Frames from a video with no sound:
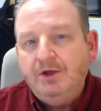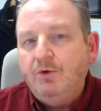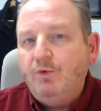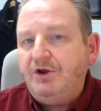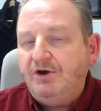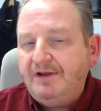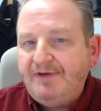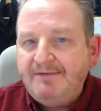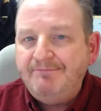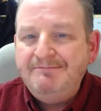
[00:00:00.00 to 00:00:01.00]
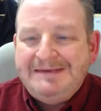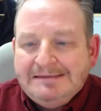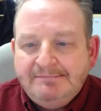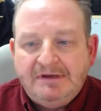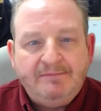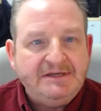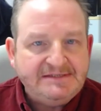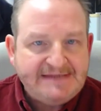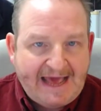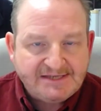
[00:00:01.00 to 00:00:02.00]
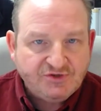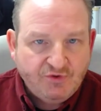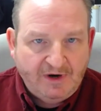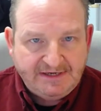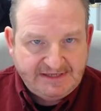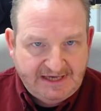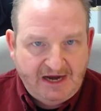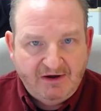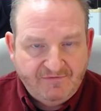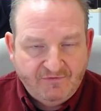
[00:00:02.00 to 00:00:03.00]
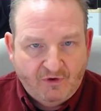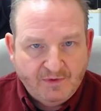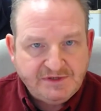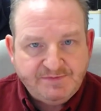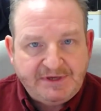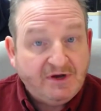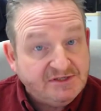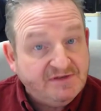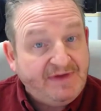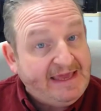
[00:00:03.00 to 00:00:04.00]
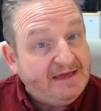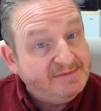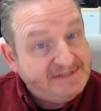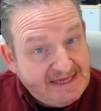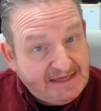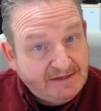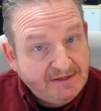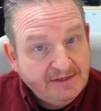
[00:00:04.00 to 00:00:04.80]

We could have had minimum tax credit carry forwards because of AMT.